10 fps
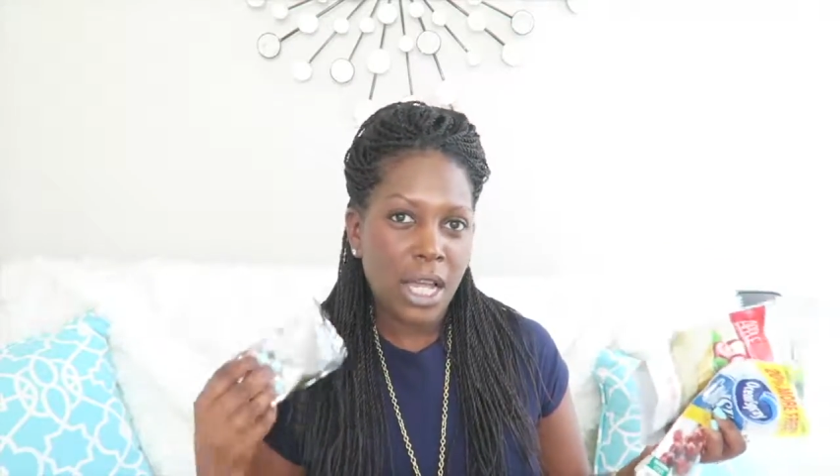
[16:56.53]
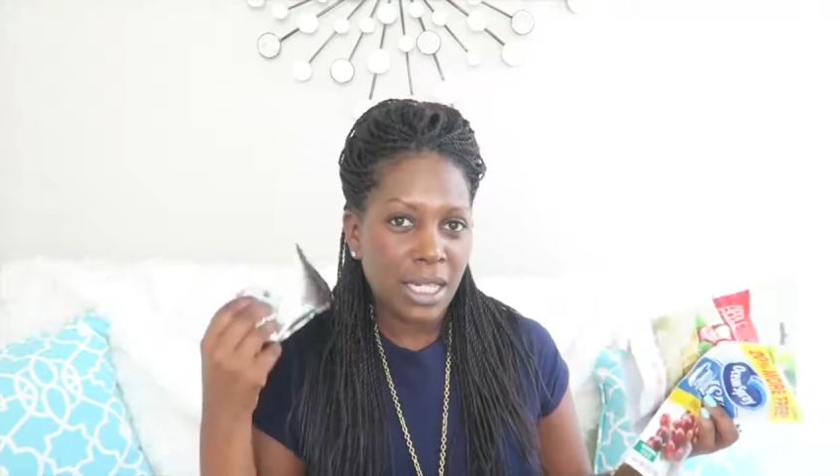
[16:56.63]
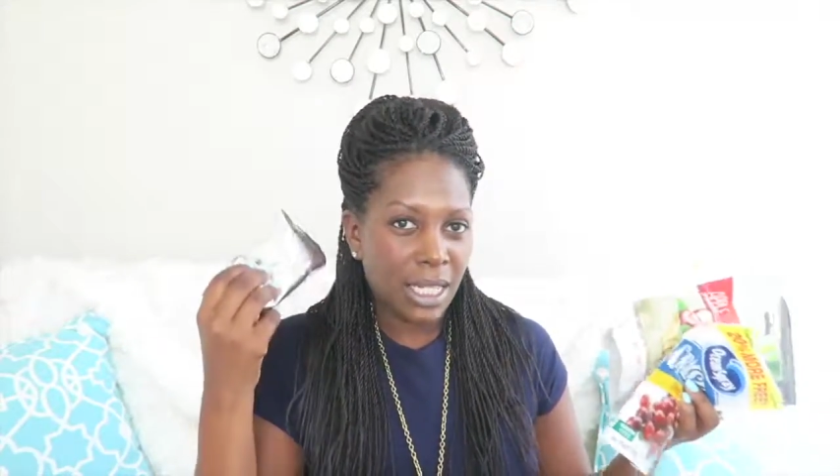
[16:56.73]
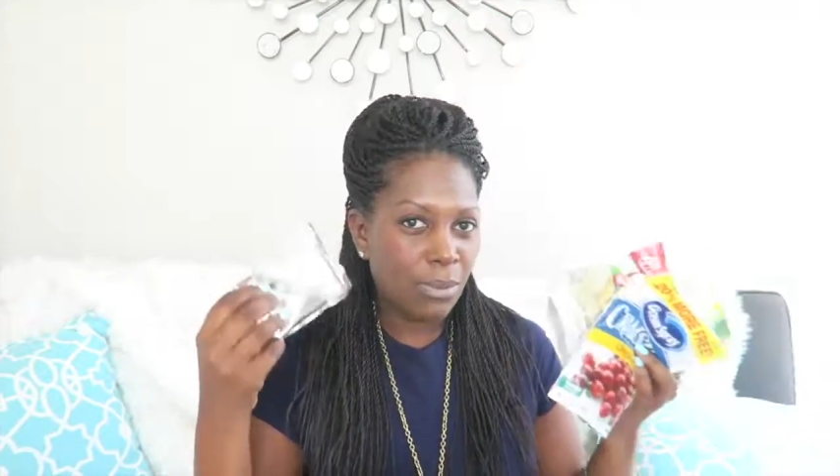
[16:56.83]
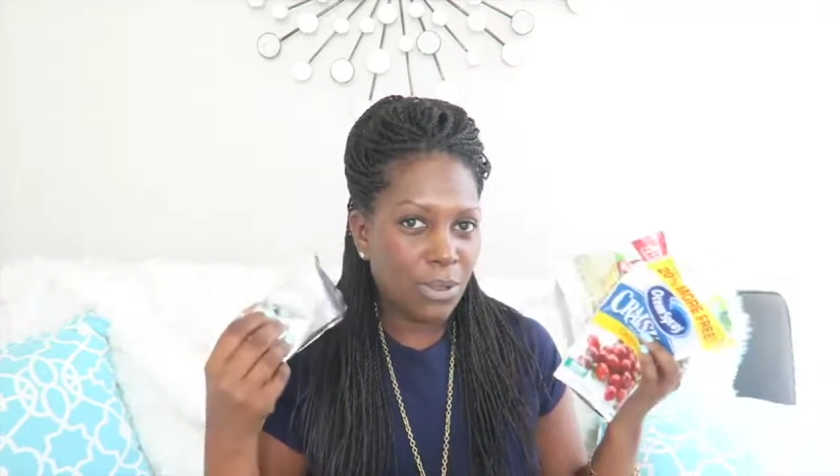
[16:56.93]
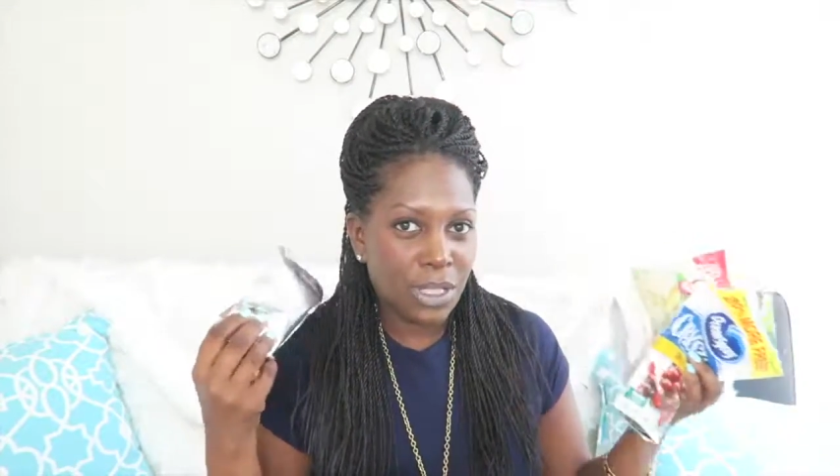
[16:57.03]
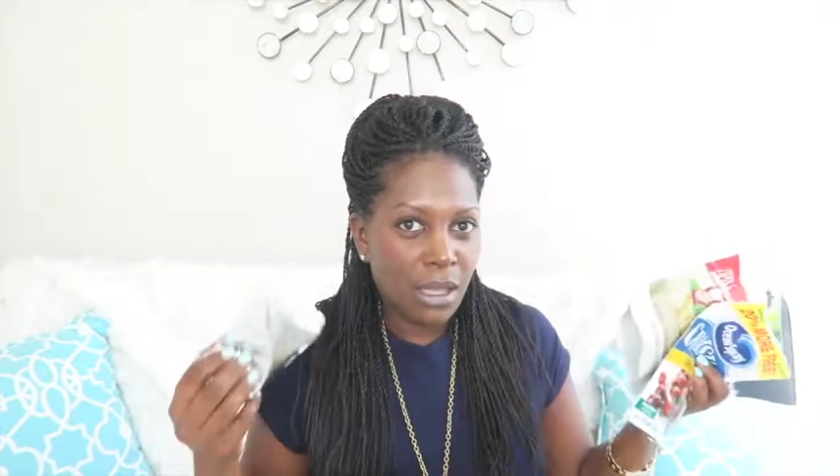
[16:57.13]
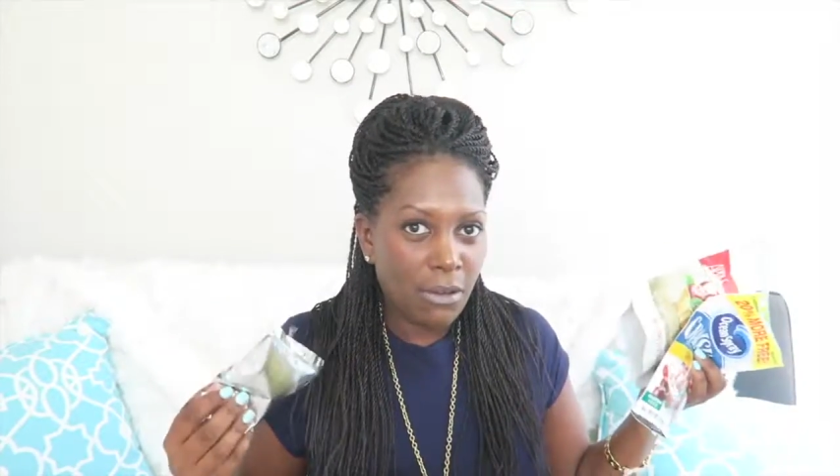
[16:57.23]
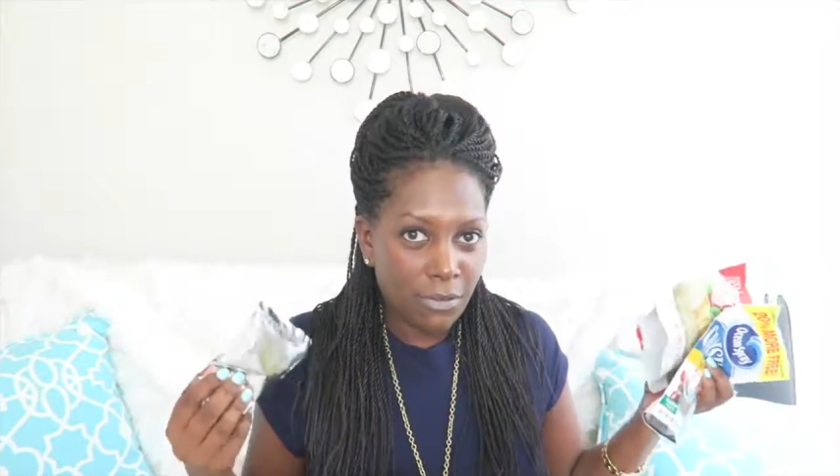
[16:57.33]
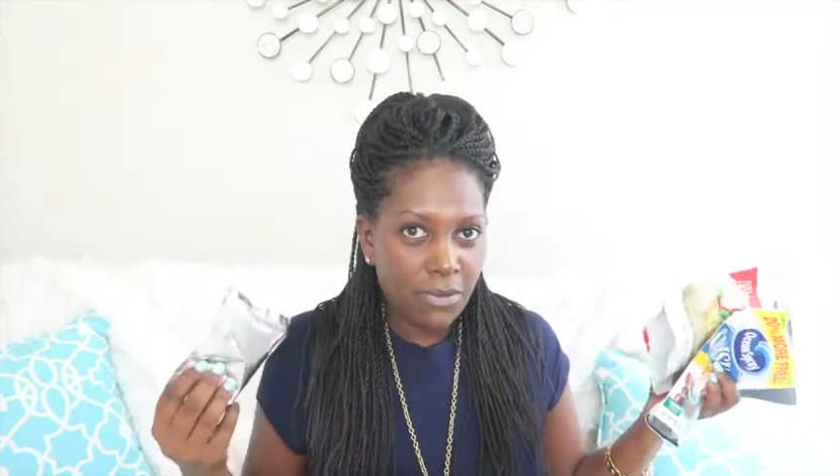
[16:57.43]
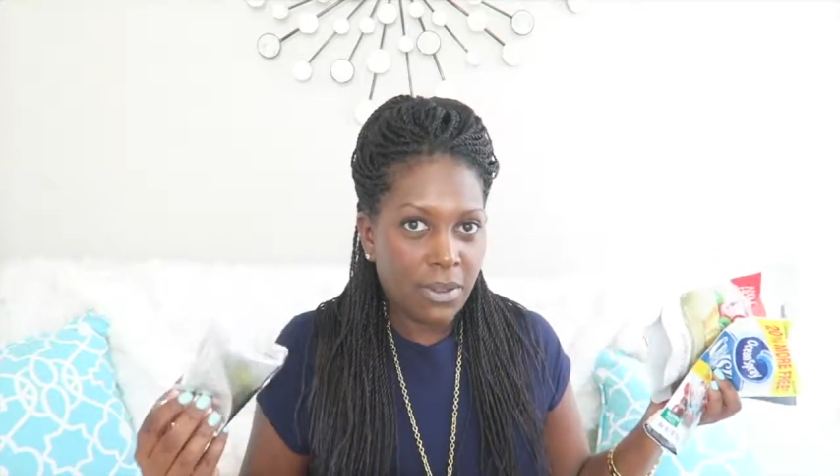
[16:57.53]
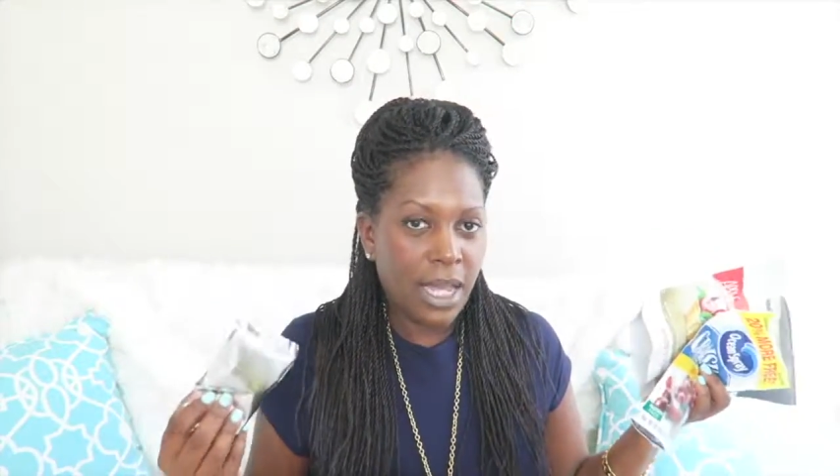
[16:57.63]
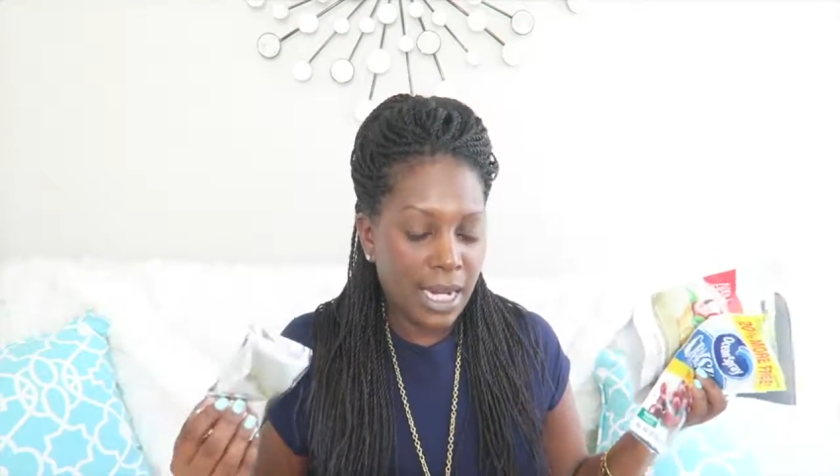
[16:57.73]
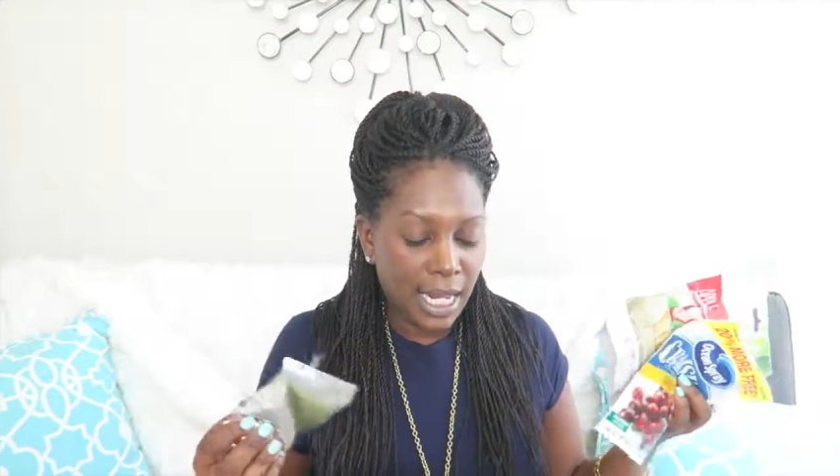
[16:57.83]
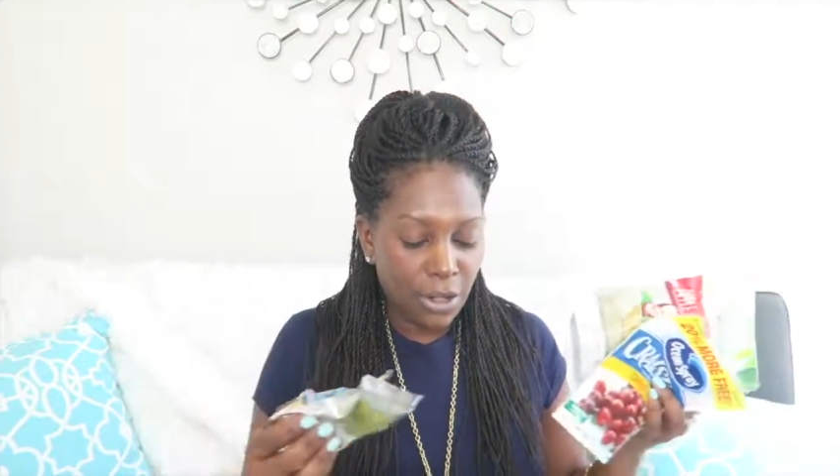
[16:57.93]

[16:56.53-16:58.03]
on and keep yourself kind of